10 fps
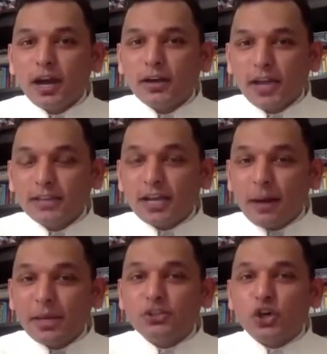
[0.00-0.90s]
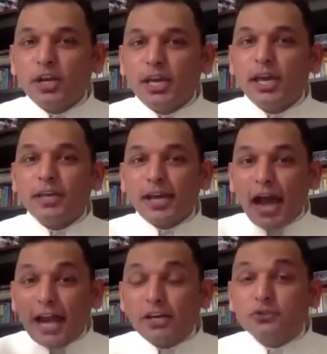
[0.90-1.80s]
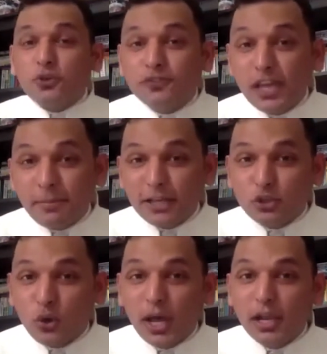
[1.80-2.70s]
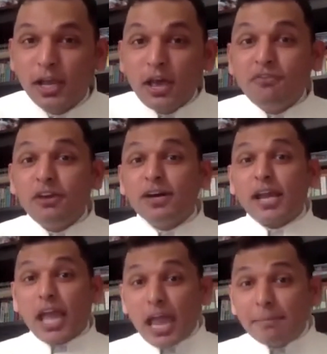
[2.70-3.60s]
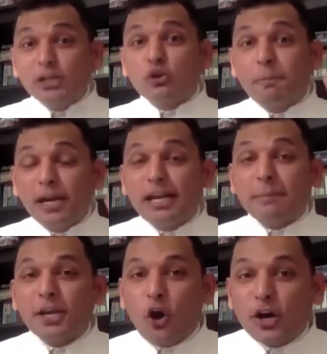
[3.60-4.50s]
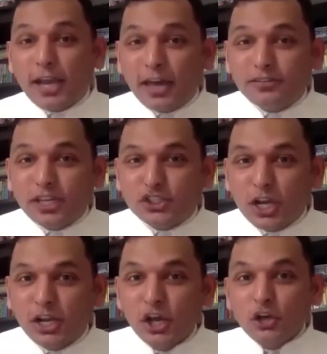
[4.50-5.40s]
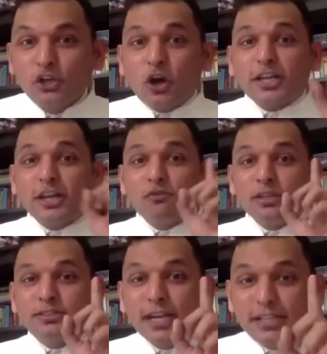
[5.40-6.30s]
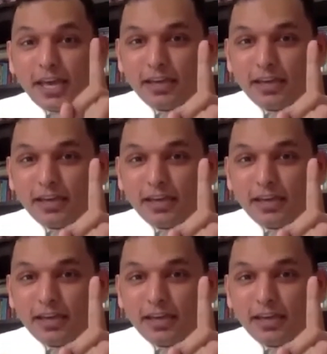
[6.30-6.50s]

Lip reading: in the guidance of Team SOL, we were able to build up an organization, not in one city,